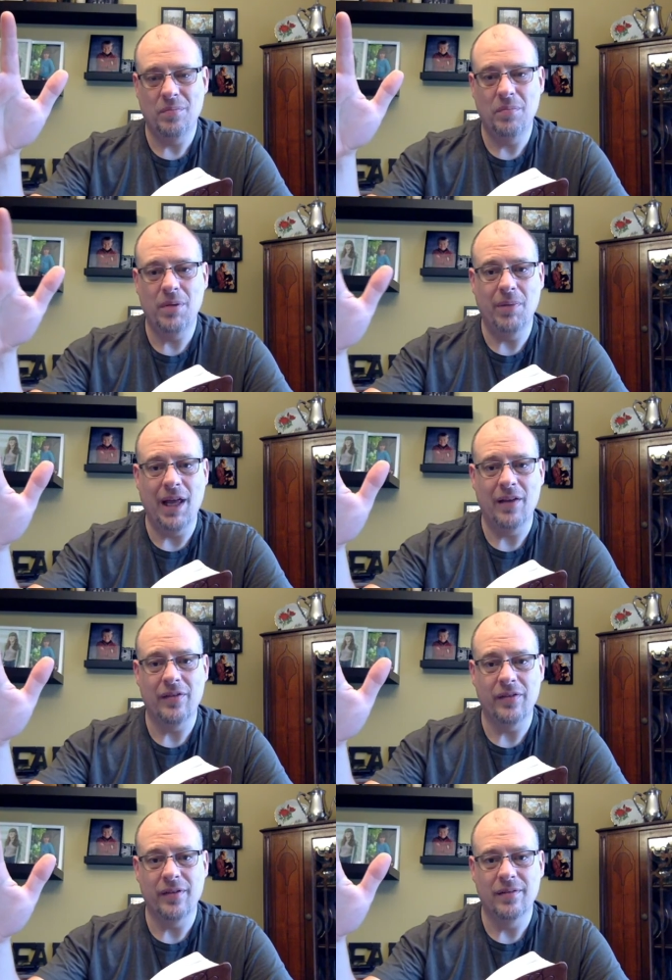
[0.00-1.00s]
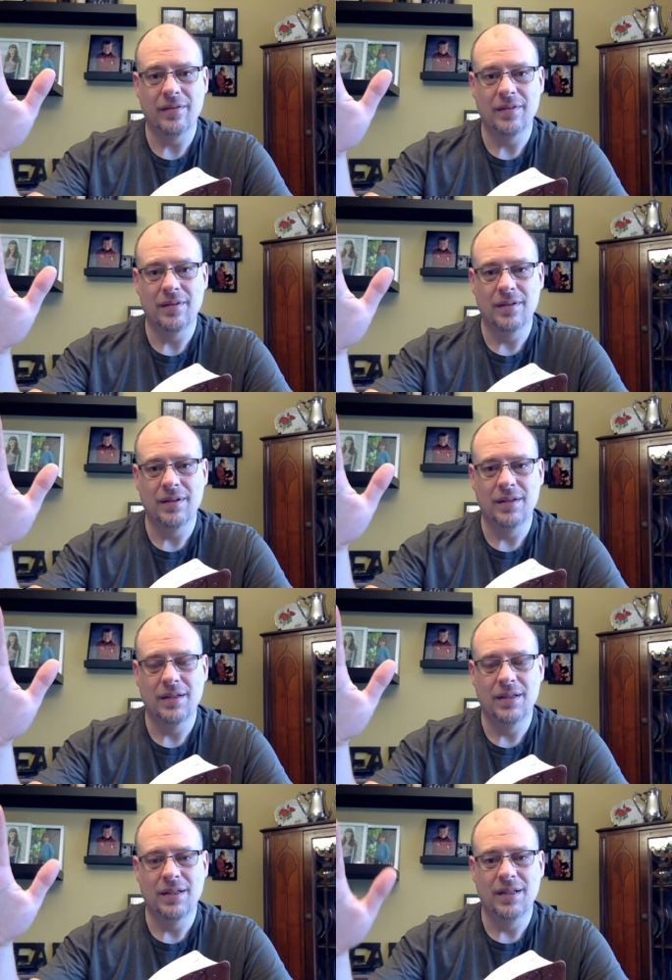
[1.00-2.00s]
Be blessed.
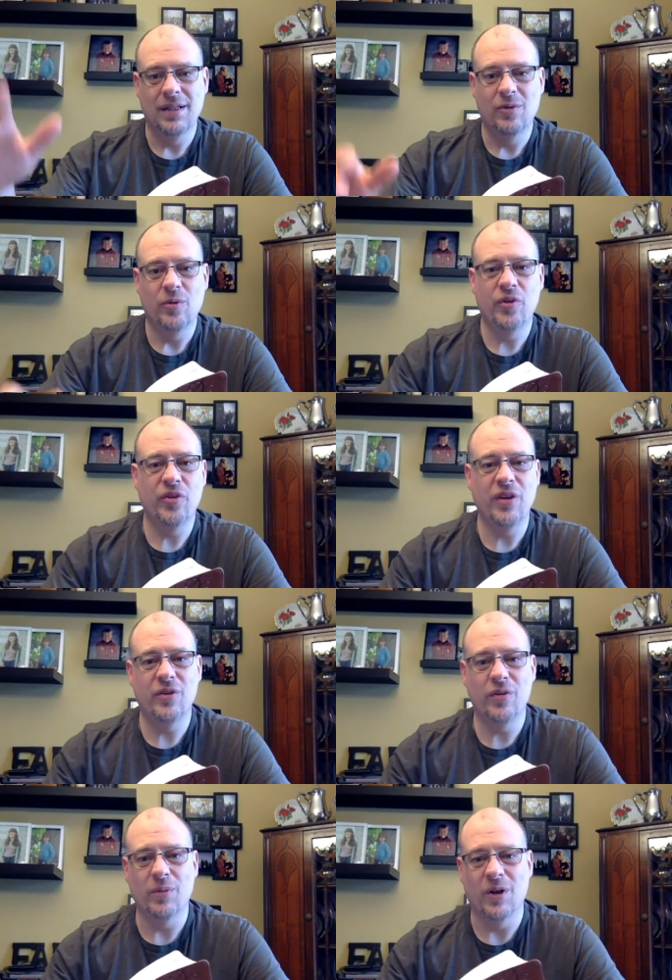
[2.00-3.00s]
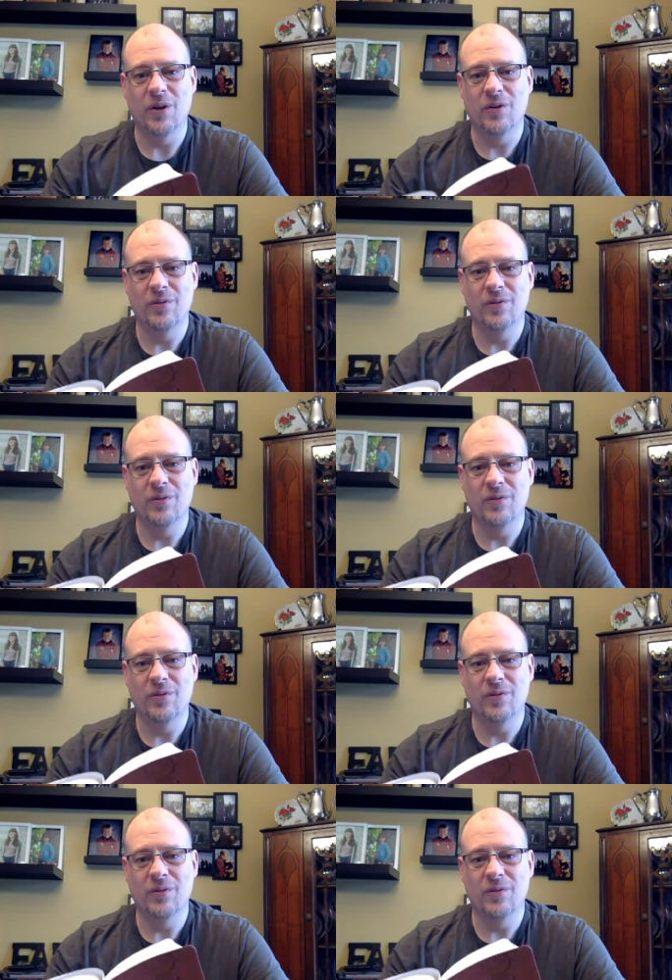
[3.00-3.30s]
We'll see you tomorrow.